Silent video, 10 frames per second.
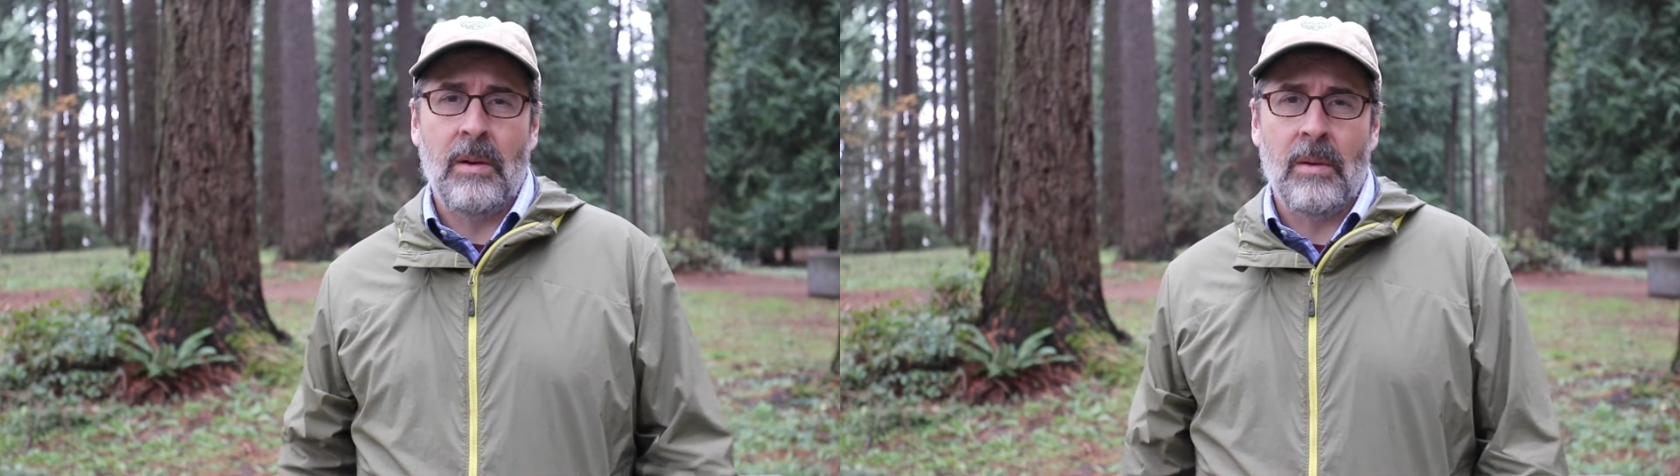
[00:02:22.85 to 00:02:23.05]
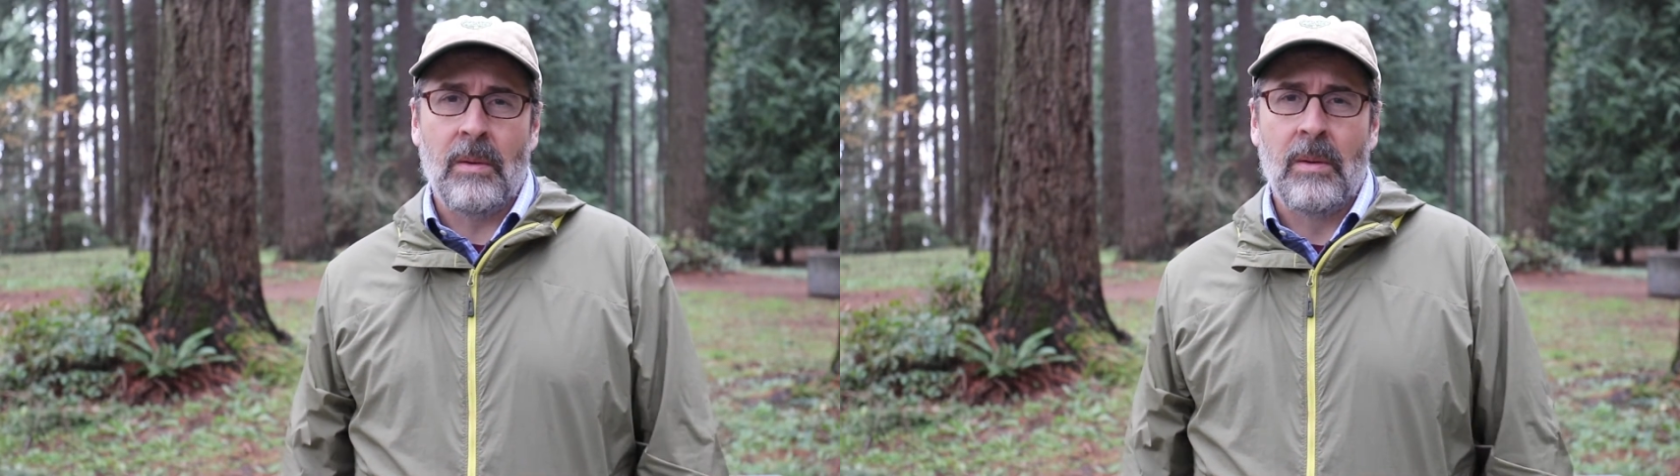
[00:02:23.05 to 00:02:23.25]

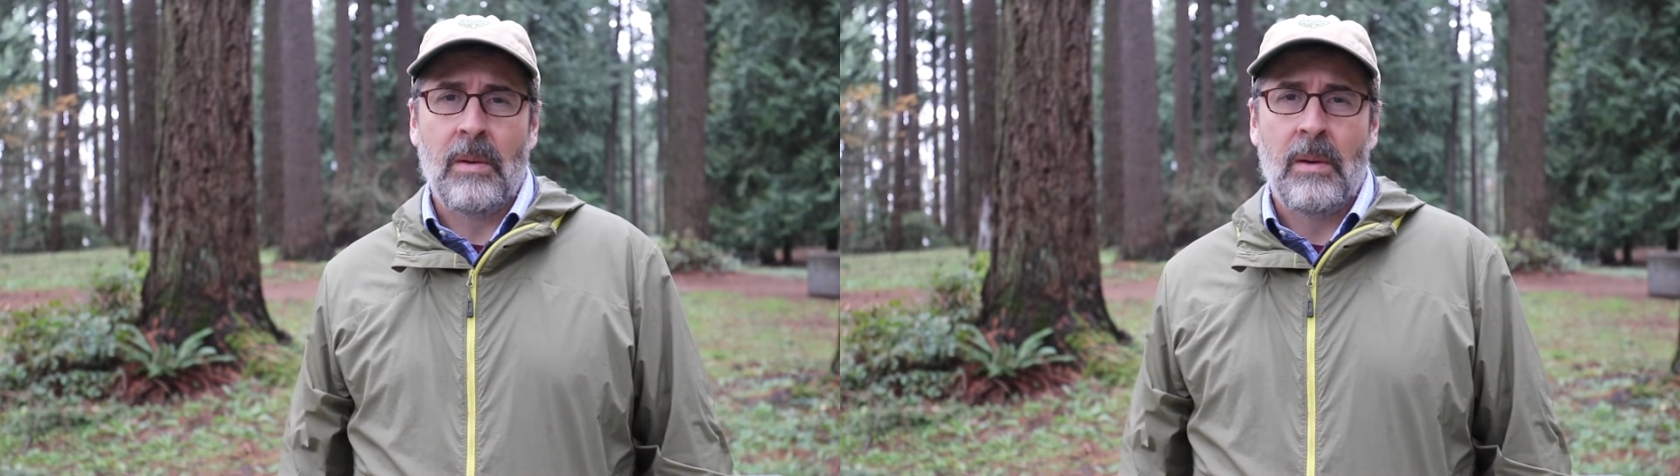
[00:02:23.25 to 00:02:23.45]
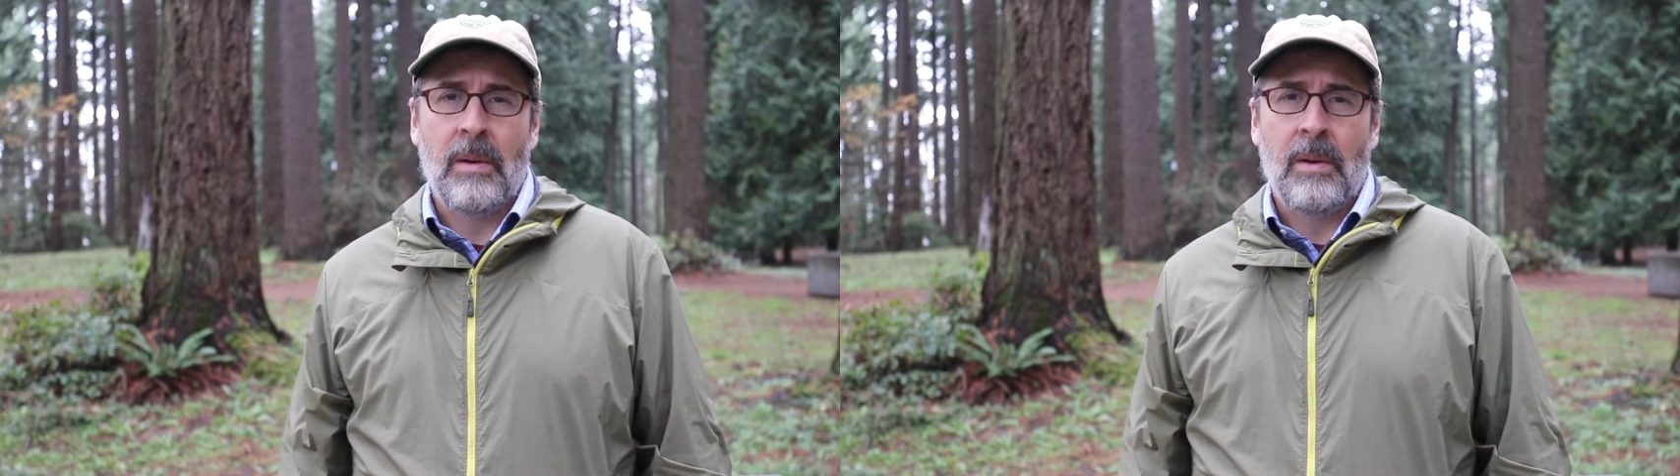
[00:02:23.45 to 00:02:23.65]

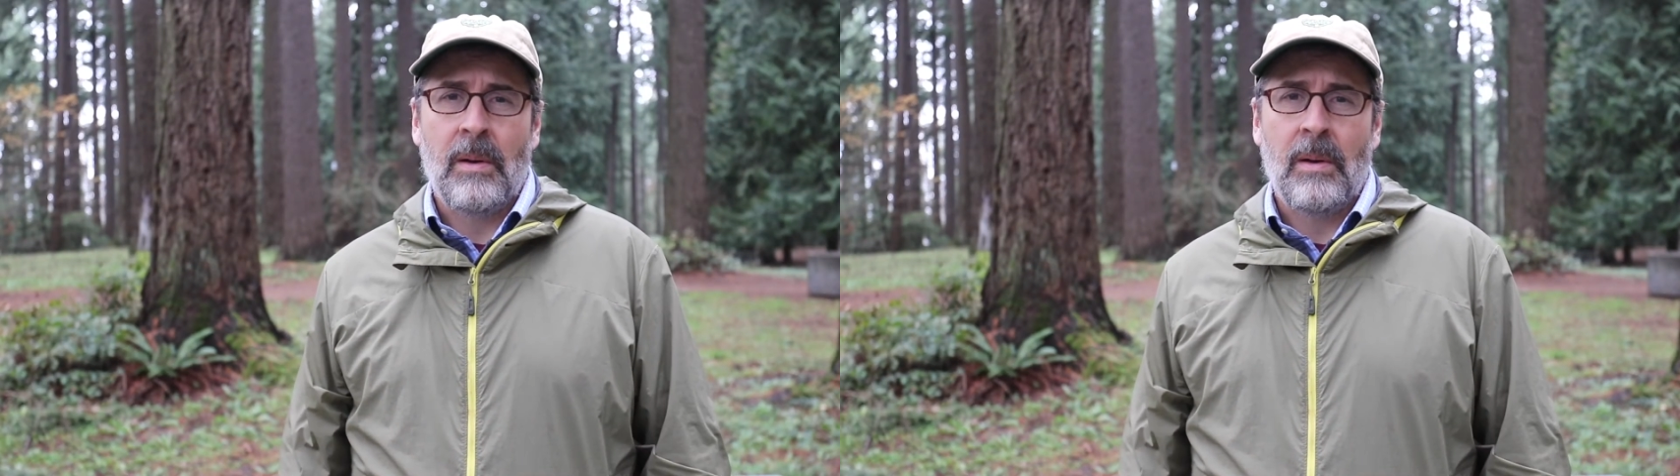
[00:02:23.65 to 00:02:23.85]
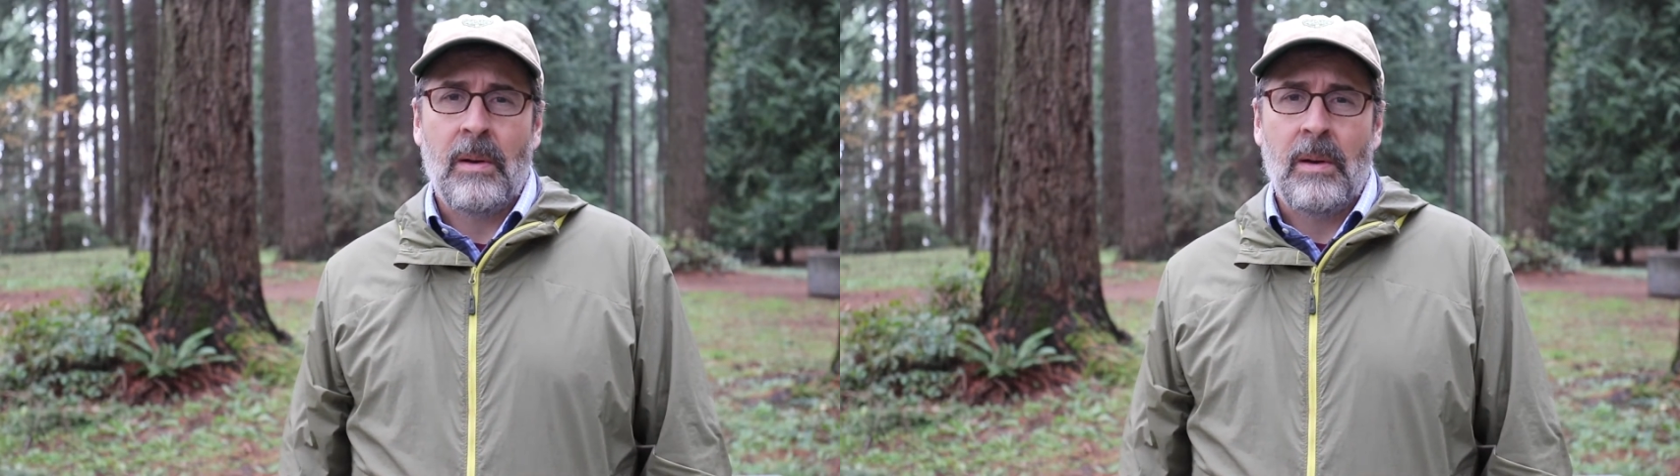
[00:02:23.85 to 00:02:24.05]

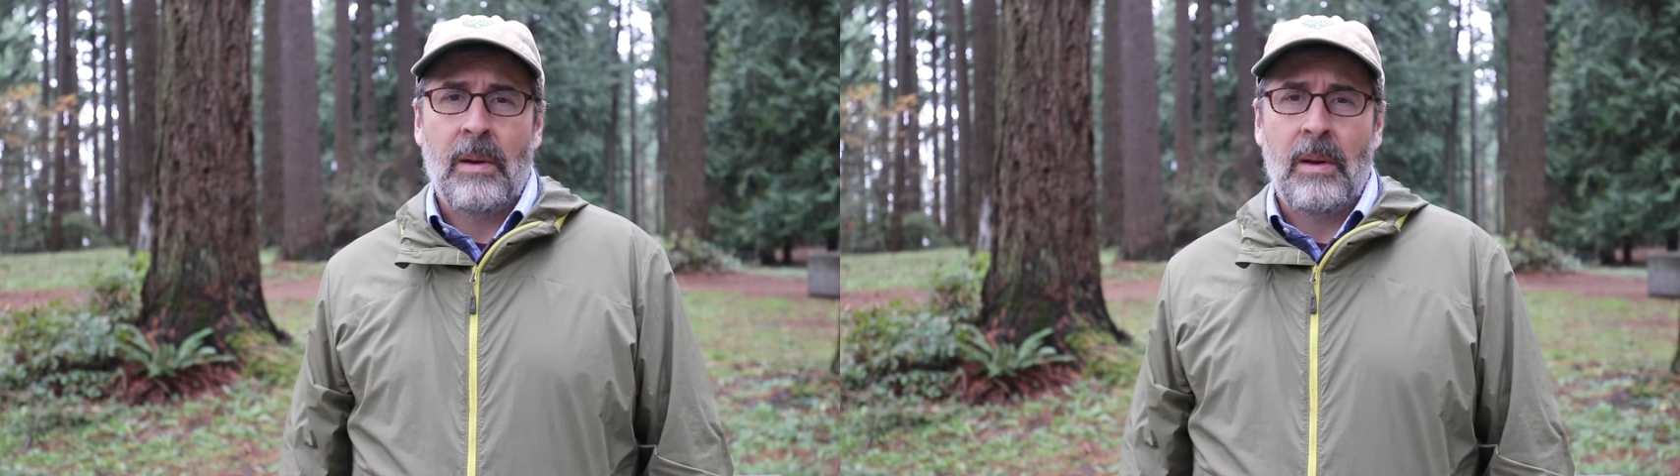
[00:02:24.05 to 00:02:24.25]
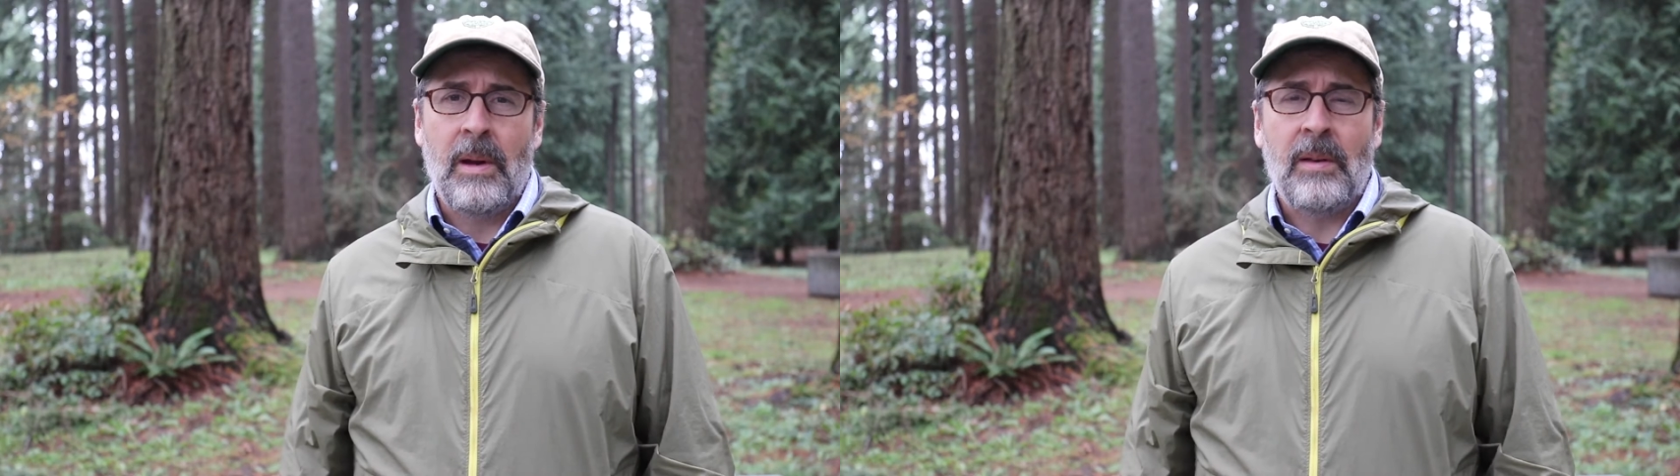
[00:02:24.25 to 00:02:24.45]

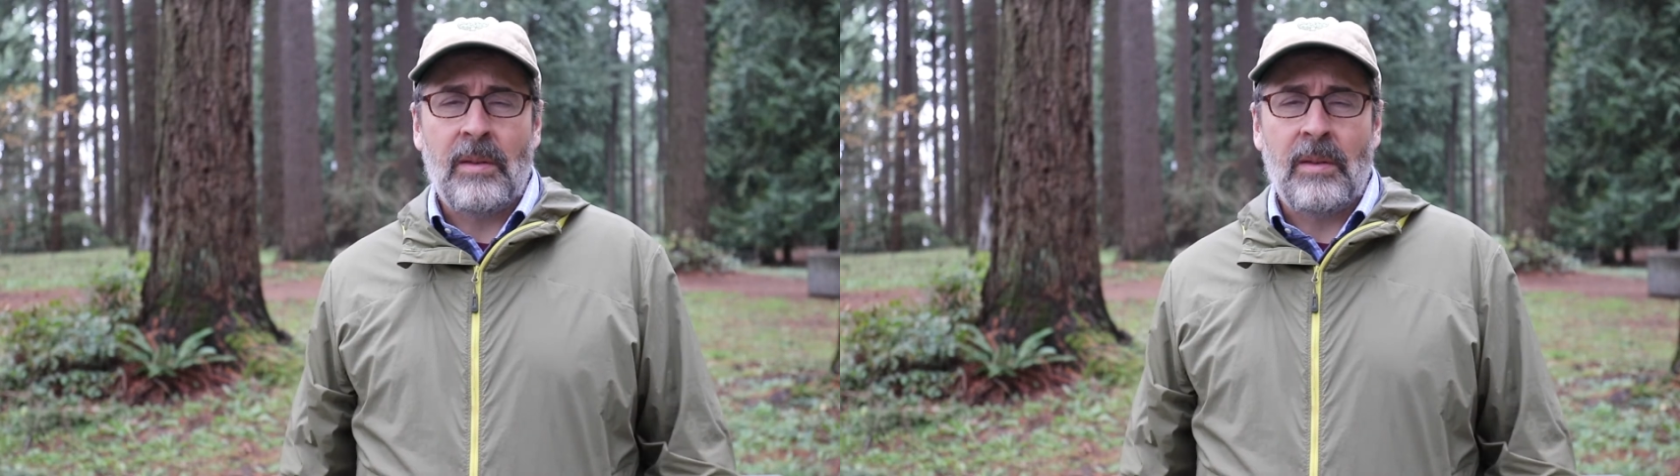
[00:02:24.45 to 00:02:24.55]
do? It's